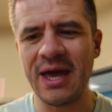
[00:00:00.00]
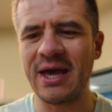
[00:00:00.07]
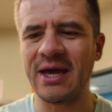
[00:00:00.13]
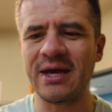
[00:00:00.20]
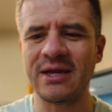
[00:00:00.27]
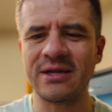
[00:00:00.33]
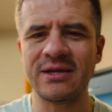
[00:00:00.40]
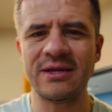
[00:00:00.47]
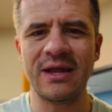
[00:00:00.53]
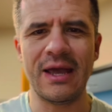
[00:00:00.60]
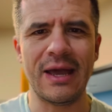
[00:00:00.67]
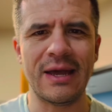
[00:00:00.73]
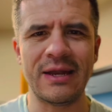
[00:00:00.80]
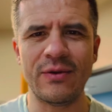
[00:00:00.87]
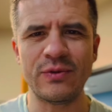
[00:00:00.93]
And
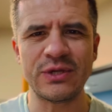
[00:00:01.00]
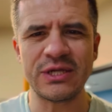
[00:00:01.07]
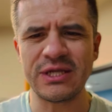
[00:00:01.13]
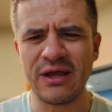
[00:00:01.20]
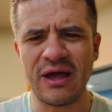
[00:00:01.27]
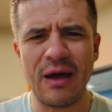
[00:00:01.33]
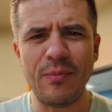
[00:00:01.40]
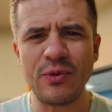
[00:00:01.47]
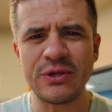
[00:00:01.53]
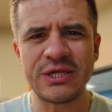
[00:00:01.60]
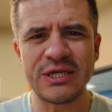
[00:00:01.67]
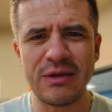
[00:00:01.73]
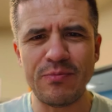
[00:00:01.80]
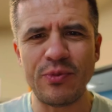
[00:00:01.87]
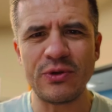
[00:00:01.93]
it was just a couple
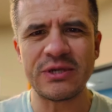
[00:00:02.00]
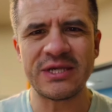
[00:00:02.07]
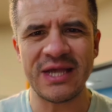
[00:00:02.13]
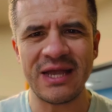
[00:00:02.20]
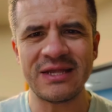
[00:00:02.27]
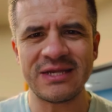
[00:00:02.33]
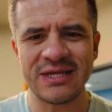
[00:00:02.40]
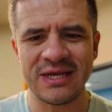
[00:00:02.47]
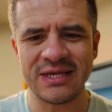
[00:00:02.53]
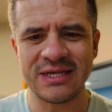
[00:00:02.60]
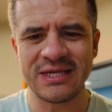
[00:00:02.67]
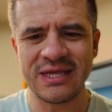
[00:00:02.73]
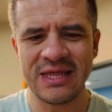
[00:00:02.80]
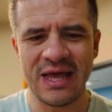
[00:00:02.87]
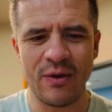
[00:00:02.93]
simple
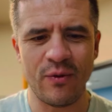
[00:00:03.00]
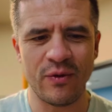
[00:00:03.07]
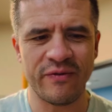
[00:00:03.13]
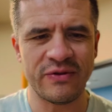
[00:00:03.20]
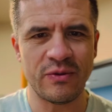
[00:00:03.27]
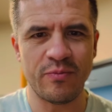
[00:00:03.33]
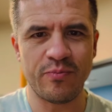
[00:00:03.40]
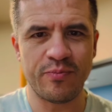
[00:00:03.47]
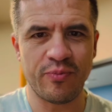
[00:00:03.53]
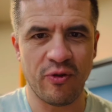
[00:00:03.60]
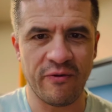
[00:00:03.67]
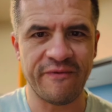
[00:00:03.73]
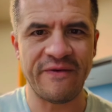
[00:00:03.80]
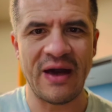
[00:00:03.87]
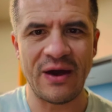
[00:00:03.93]
sentences that were
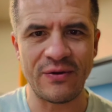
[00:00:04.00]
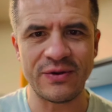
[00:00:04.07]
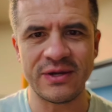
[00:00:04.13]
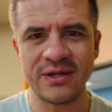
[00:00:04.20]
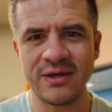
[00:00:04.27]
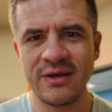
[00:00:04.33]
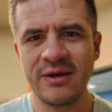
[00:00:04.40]
profound.